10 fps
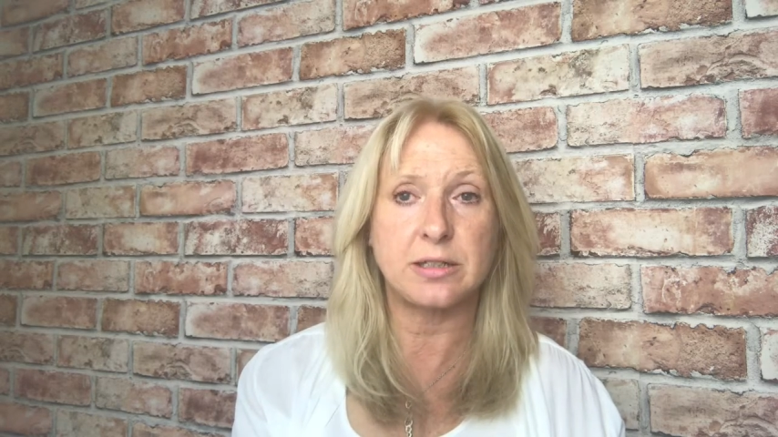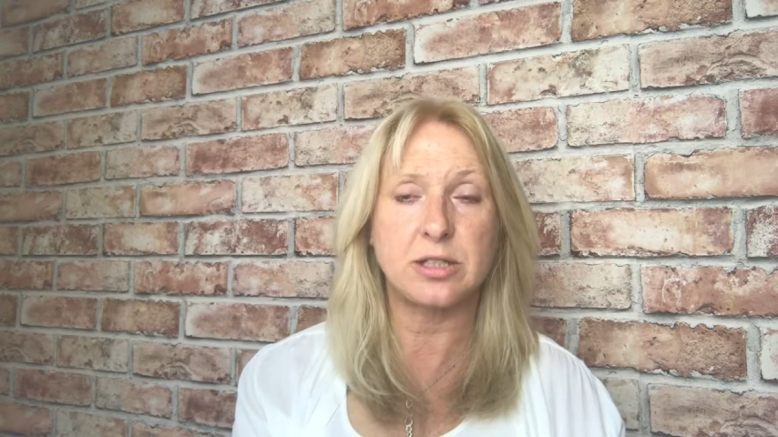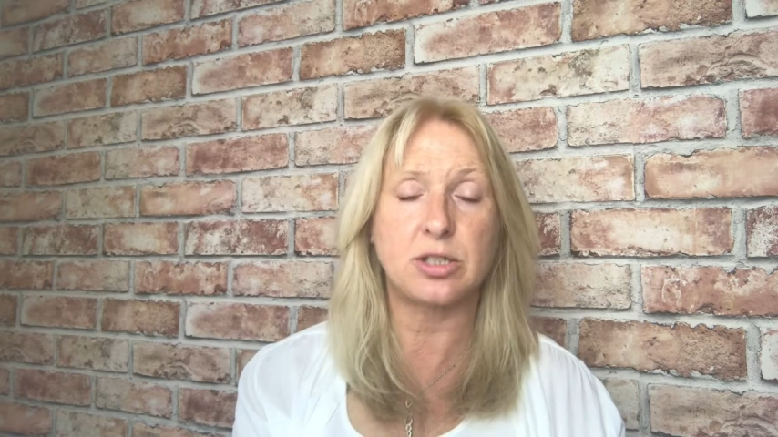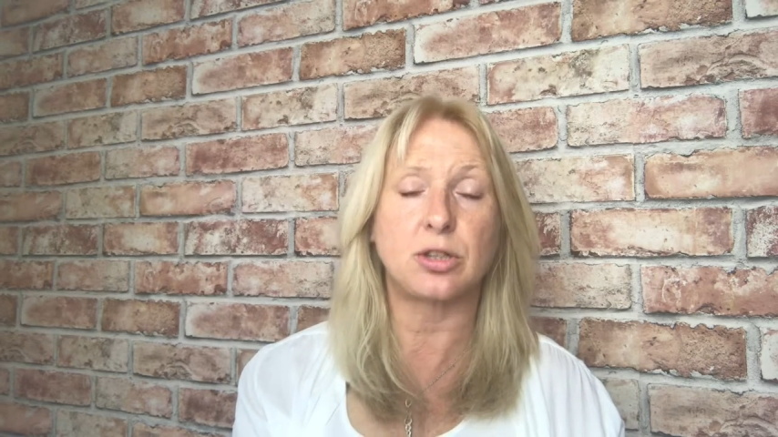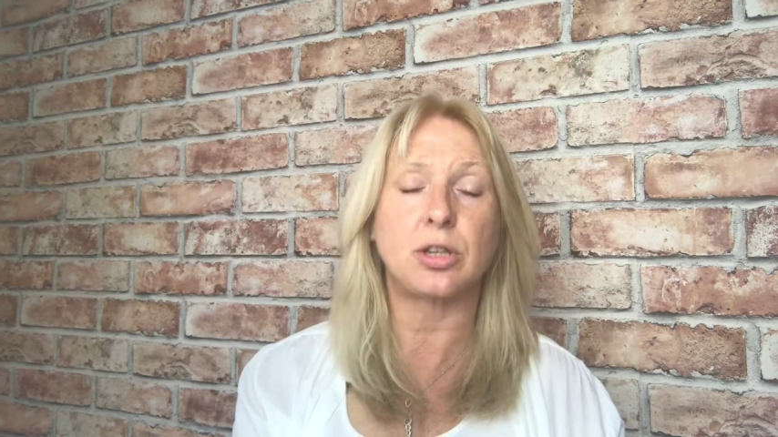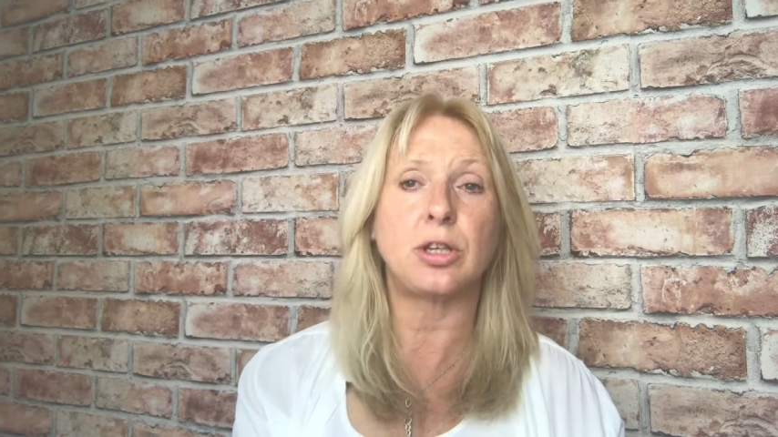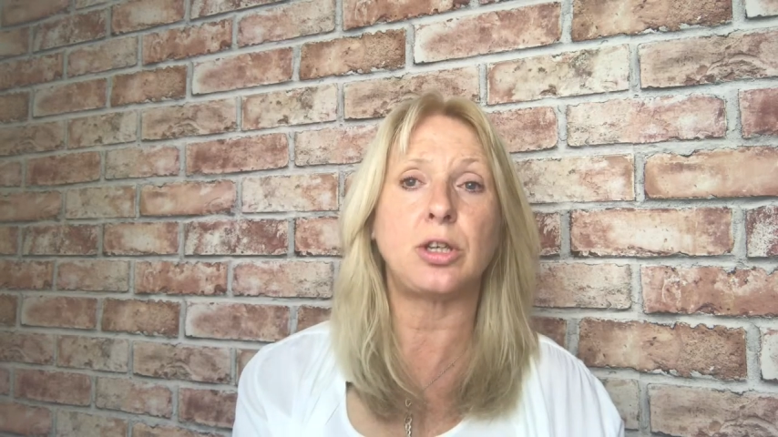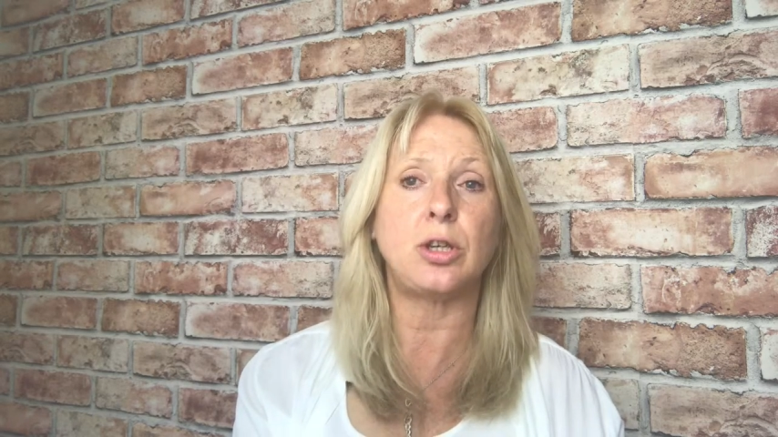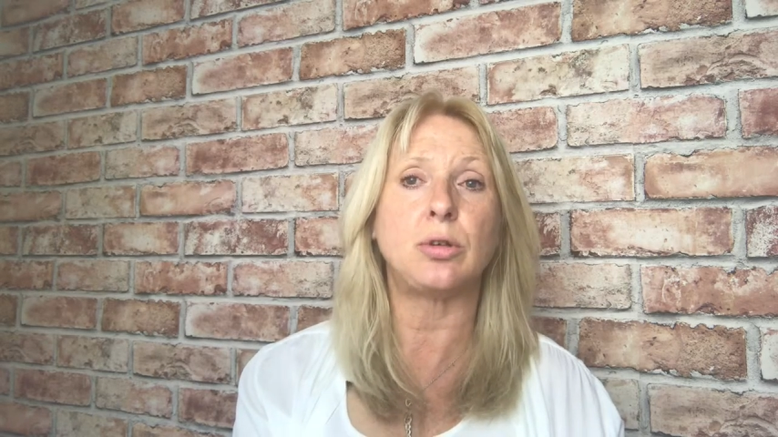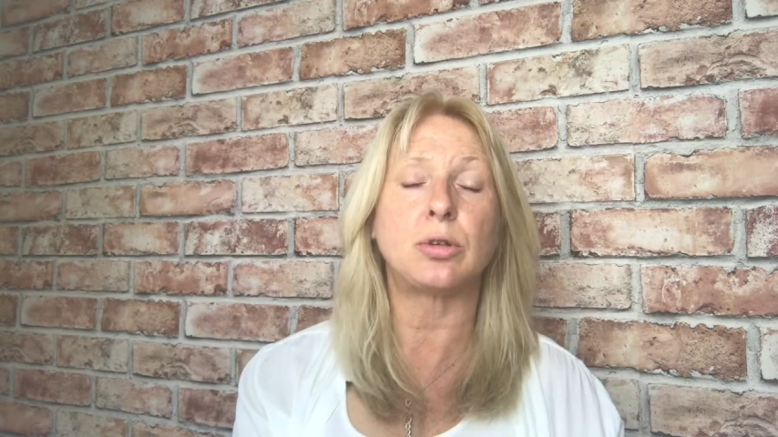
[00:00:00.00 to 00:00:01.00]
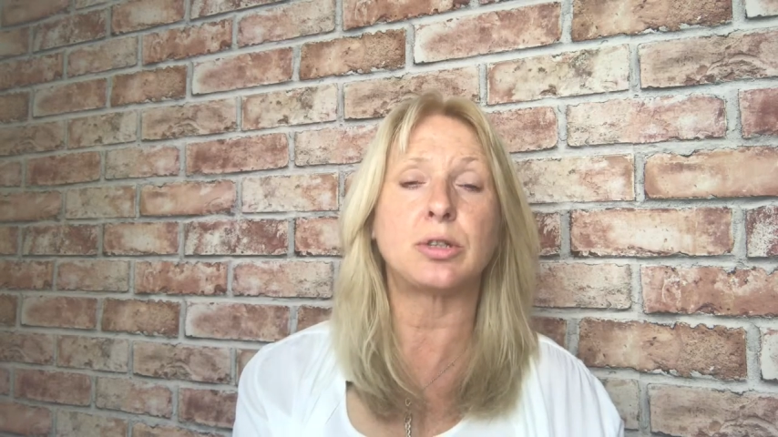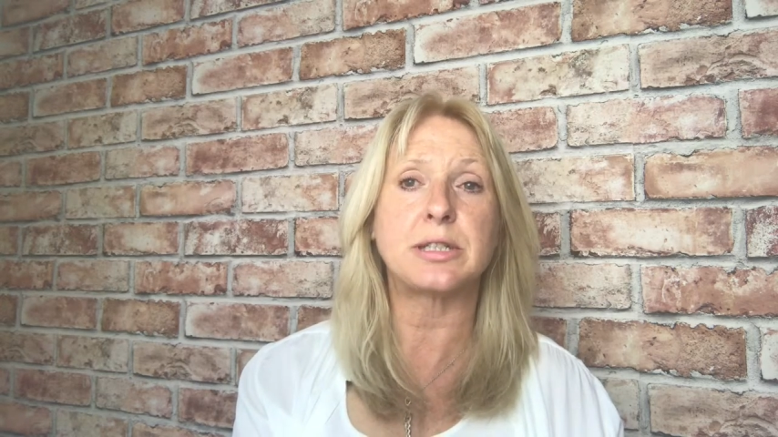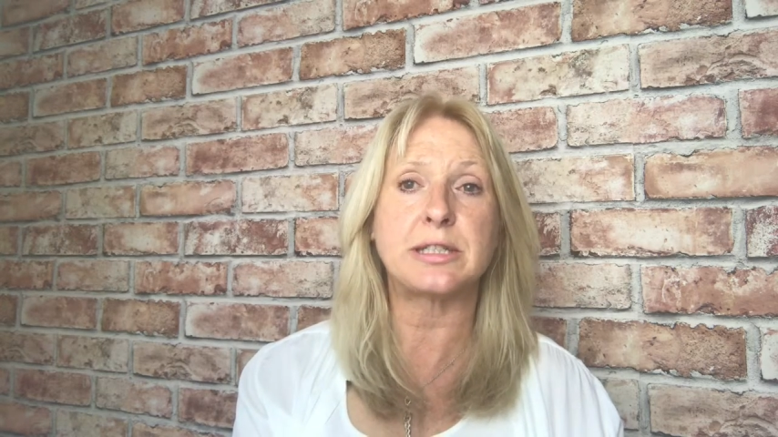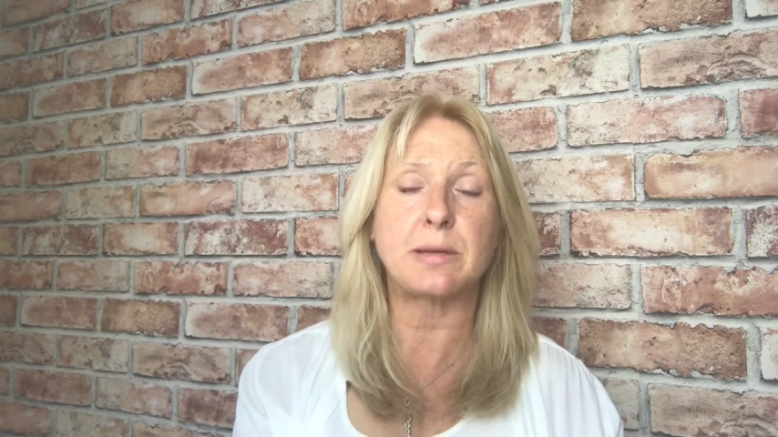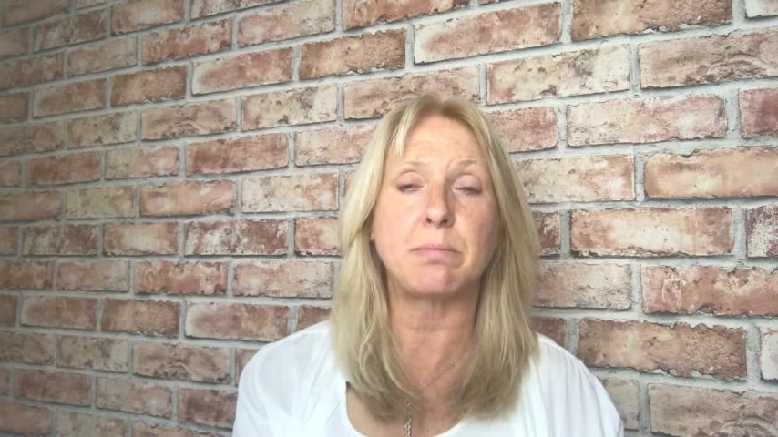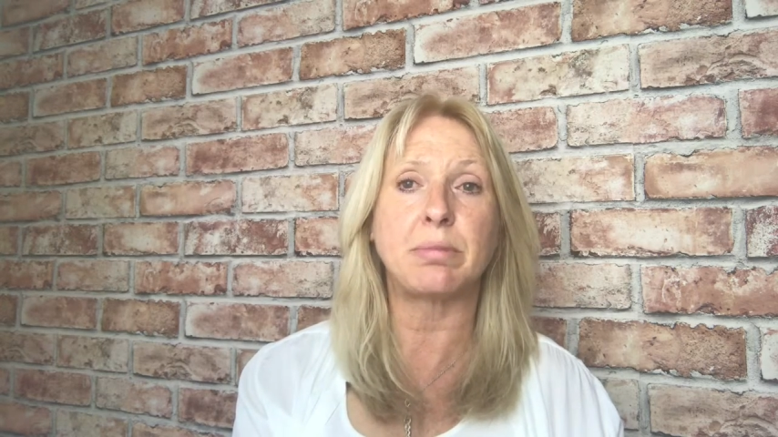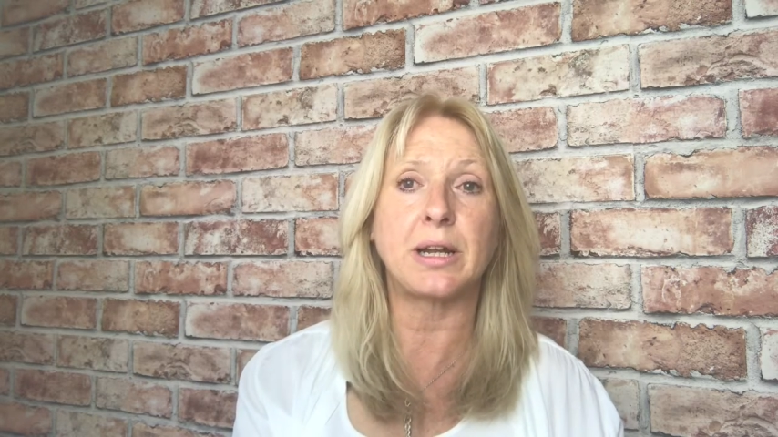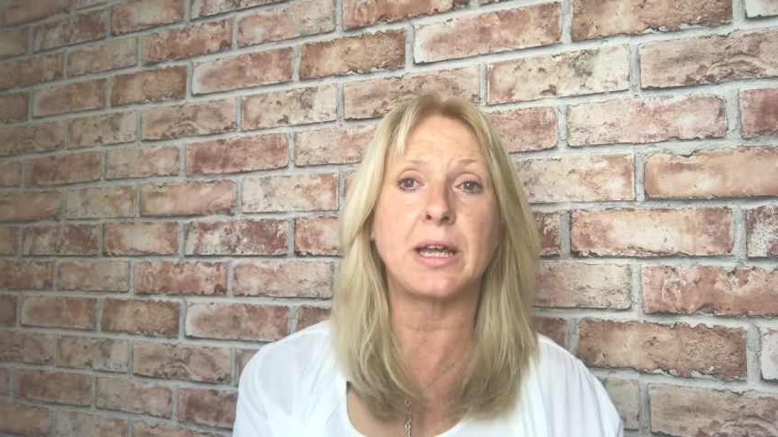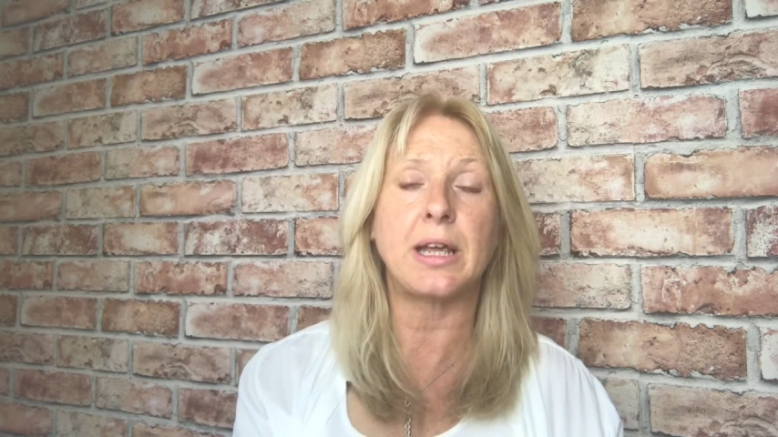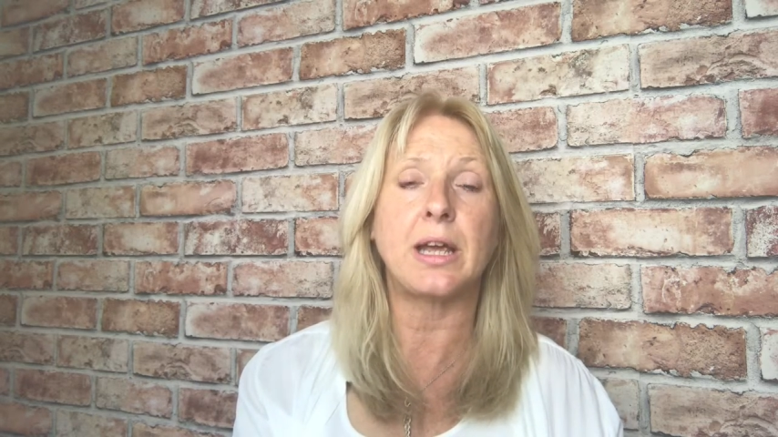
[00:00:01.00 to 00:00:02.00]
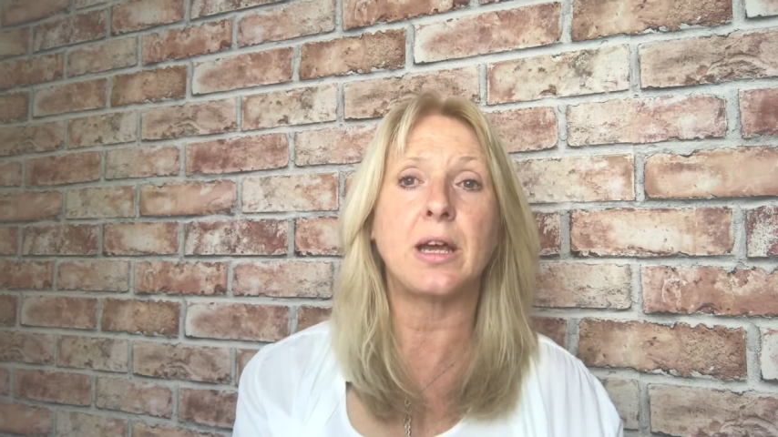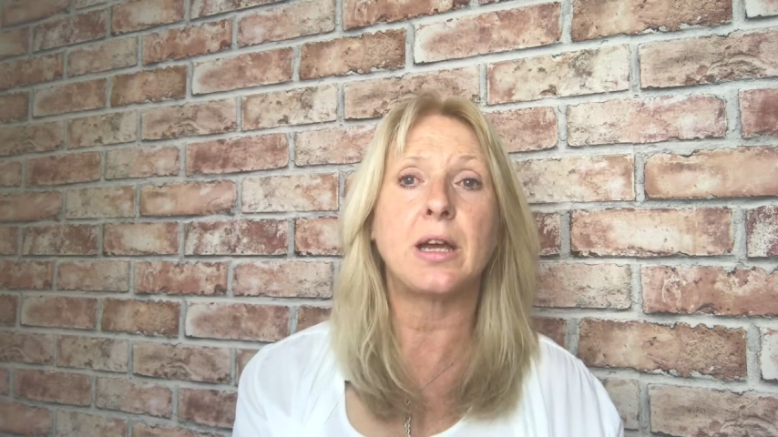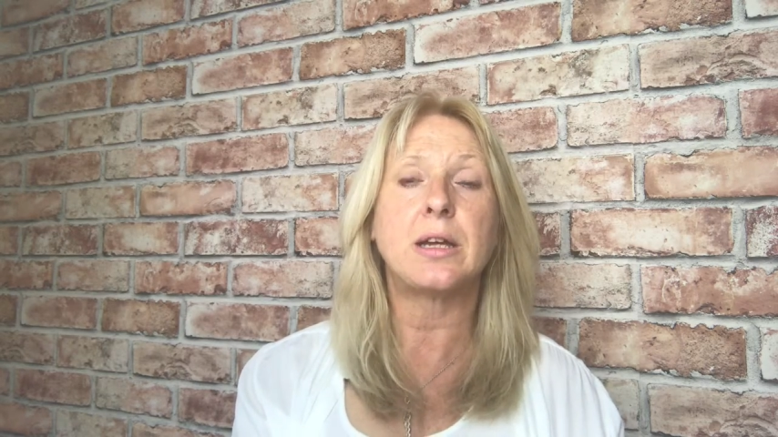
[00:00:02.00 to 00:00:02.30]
so that you could simply